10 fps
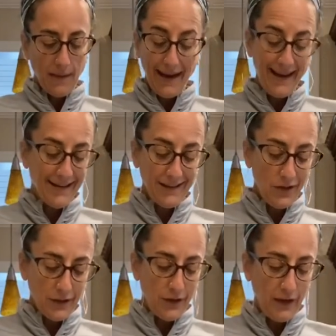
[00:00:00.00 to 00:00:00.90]
And
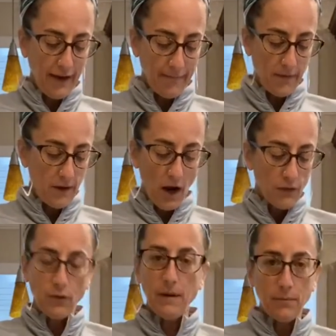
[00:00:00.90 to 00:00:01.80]
look, you can't not
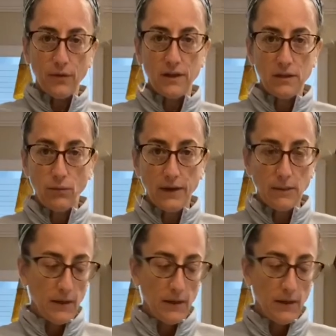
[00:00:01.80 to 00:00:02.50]
remember this recipe